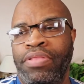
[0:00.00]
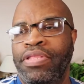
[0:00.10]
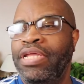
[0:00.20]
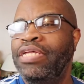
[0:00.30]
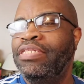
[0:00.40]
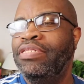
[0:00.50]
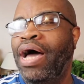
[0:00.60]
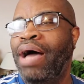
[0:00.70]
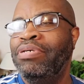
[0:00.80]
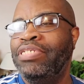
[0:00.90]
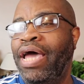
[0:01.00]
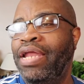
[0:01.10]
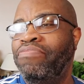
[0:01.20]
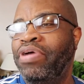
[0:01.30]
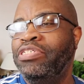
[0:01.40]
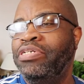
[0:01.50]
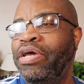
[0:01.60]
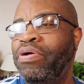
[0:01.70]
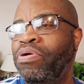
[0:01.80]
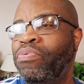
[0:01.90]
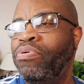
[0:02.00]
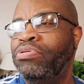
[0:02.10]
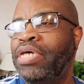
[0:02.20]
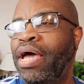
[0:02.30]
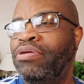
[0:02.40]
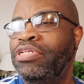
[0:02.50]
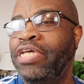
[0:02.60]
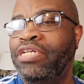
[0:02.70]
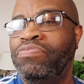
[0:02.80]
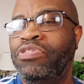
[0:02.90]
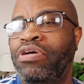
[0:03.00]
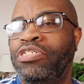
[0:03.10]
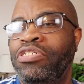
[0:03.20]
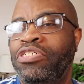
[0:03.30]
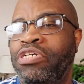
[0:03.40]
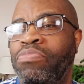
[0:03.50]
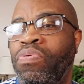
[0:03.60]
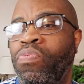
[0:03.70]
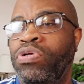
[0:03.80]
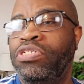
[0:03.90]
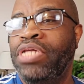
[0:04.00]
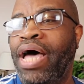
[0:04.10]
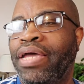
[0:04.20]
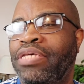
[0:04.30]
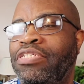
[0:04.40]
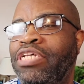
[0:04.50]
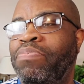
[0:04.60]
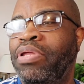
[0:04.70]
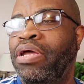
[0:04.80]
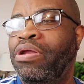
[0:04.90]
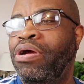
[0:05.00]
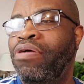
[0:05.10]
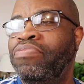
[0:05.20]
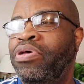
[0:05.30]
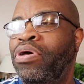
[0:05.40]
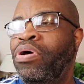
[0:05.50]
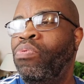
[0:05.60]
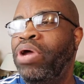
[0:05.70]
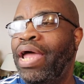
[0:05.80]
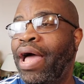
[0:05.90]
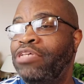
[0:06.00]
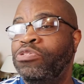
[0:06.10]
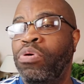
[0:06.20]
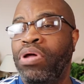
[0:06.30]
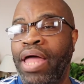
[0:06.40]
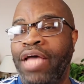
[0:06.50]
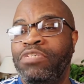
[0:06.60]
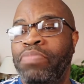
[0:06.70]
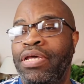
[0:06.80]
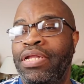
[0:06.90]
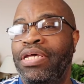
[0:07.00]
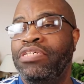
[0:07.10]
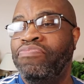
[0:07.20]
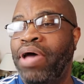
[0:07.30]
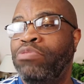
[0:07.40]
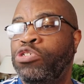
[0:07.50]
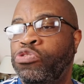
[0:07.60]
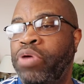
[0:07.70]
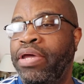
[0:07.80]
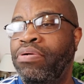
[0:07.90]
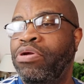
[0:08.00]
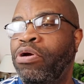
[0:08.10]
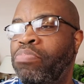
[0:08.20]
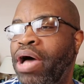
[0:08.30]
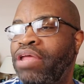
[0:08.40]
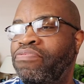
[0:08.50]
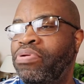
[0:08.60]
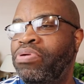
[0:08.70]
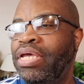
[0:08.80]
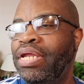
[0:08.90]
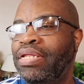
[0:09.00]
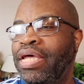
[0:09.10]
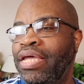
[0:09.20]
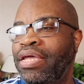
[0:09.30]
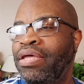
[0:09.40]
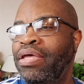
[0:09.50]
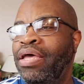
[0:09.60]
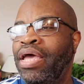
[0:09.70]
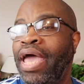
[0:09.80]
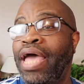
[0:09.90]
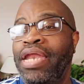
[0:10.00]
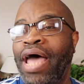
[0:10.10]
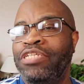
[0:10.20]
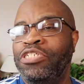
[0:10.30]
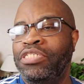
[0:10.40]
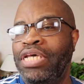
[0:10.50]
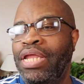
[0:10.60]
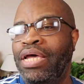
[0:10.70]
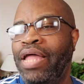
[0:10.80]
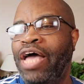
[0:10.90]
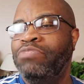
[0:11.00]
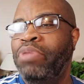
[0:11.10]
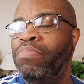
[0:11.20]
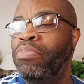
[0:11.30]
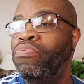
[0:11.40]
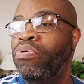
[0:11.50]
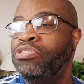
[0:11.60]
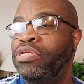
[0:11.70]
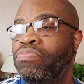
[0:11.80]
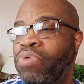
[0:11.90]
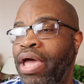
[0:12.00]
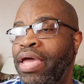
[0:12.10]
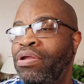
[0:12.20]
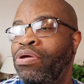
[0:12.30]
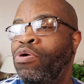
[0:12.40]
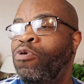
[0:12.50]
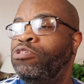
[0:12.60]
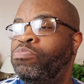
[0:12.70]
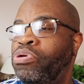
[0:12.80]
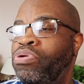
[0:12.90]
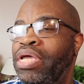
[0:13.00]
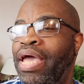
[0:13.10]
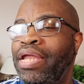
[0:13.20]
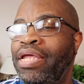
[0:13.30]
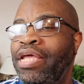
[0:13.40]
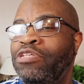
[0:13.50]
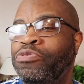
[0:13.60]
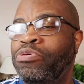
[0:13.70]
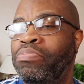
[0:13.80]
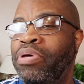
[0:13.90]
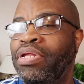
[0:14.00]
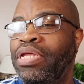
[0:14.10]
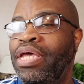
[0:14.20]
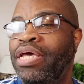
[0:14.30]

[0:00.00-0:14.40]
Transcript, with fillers: The lead homicide investigator in a rural town, Detective Sergeant Gemma Woodstock, is deeply unnerved when a high school classmate is found strangled, her body floating in a lake. And not just any classmate, but Rosalind Ryan, whose beauty and inscrutability